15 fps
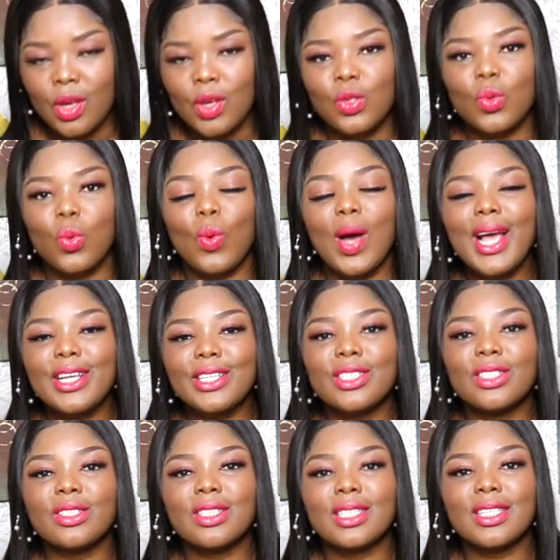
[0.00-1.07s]
So why is
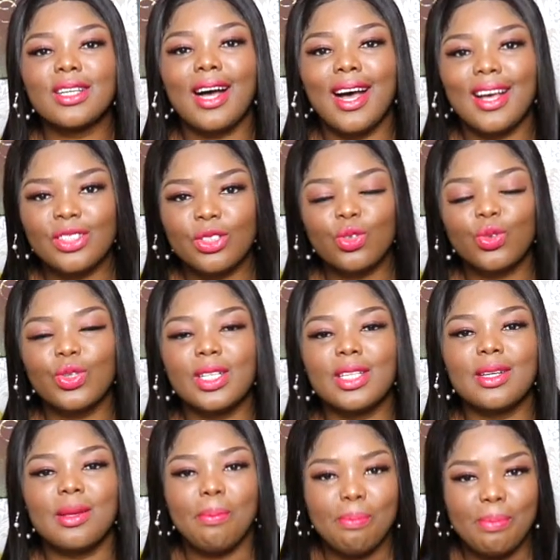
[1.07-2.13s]
she still
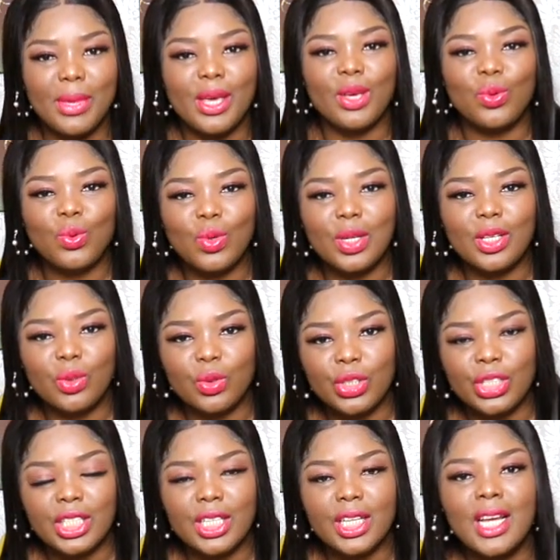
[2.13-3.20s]
answering May Yul
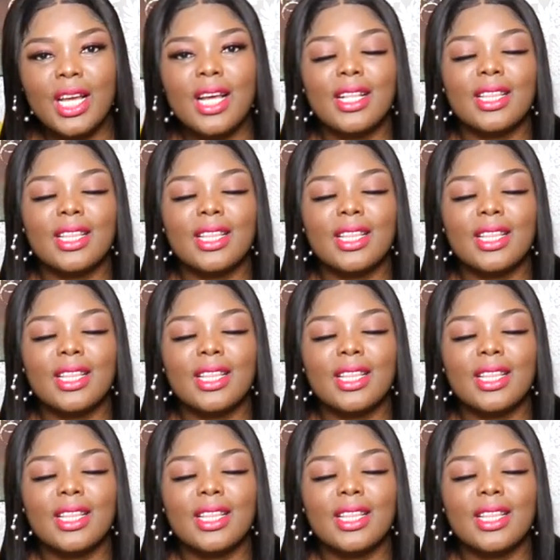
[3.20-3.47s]
Edochie